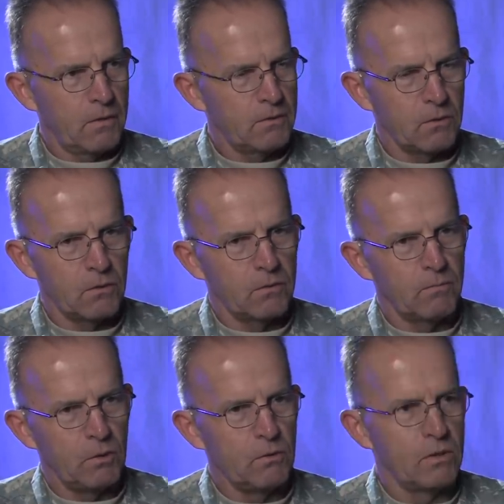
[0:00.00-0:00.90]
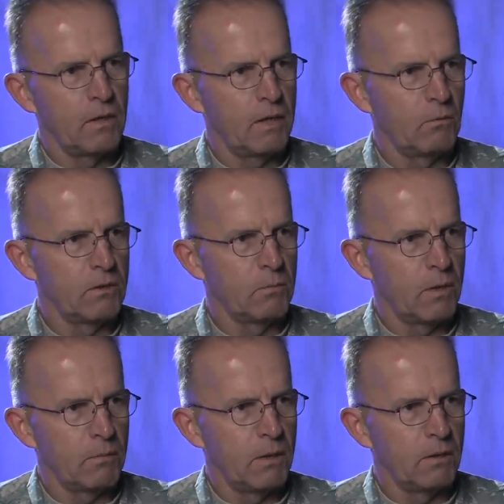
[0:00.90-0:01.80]
So usually that was
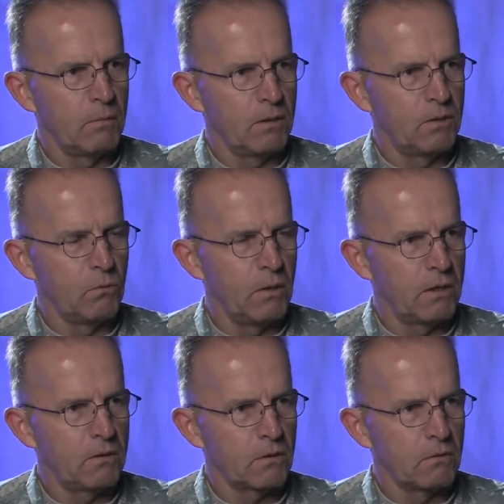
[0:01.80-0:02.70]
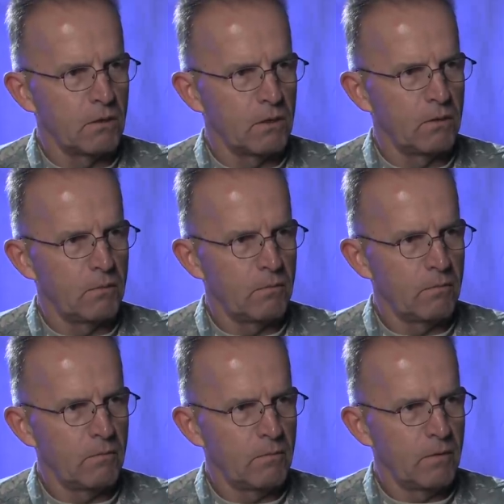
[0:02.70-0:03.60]
probably about a two-week turnaround
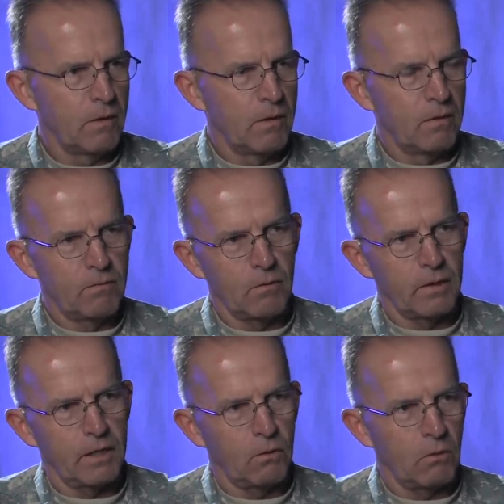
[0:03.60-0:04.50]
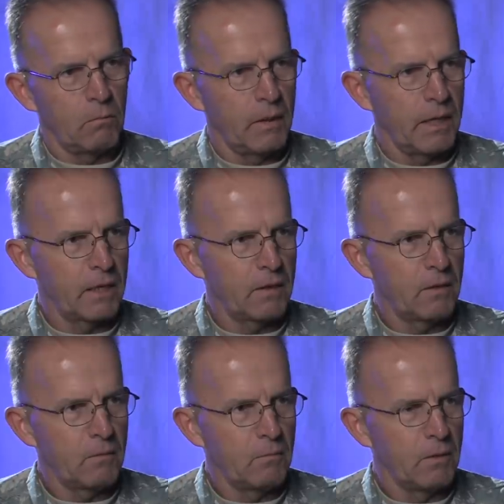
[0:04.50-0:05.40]
before I got one back.
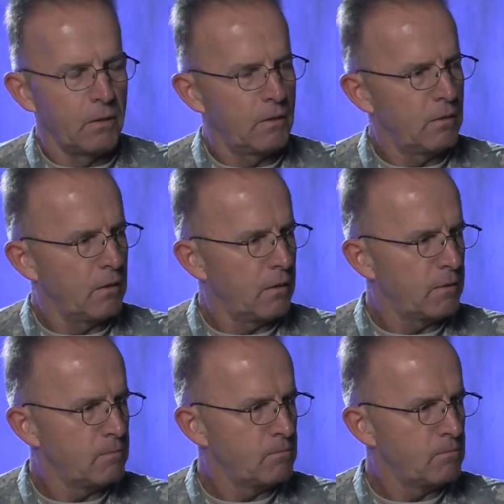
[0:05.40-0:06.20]
But uh,